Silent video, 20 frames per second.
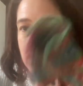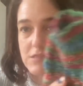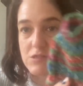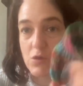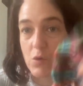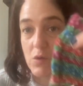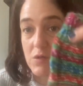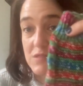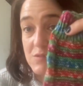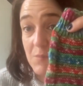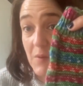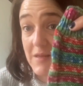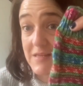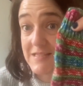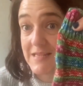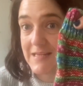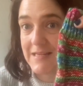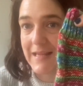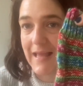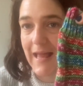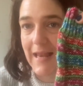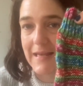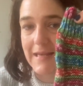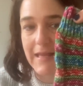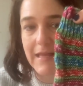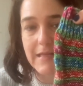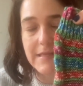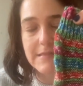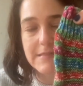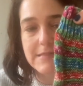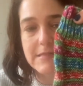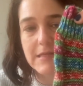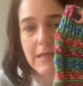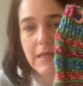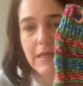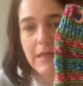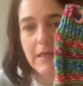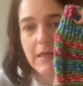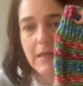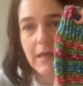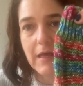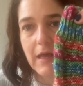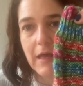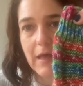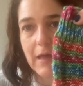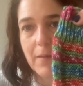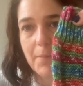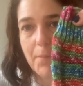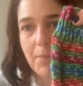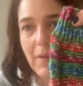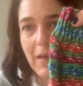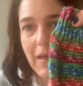Socks by Tin Can Knits, and